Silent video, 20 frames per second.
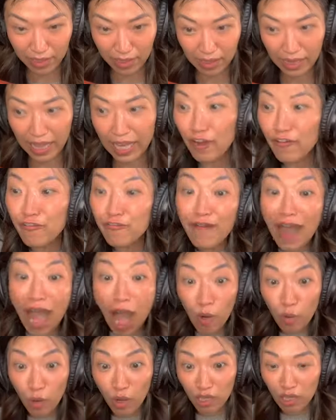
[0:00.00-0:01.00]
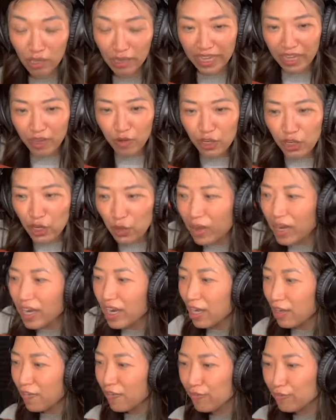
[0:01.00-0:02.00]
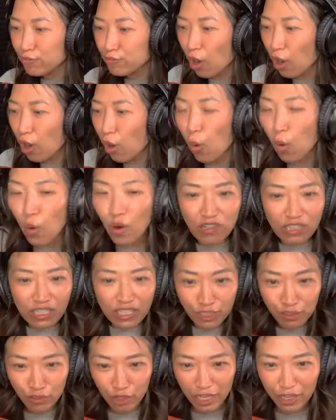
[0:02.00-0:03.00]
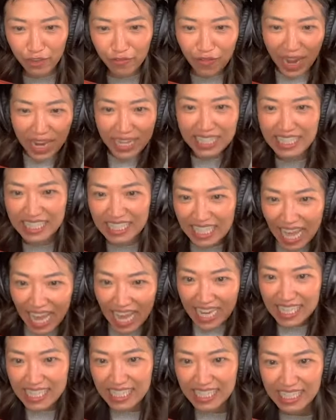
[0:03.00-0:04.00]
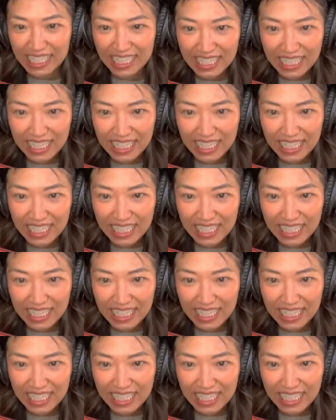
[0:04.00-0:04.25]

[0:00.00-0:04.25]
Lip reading: like a fowl, like you know when a horse is trying to find its legs.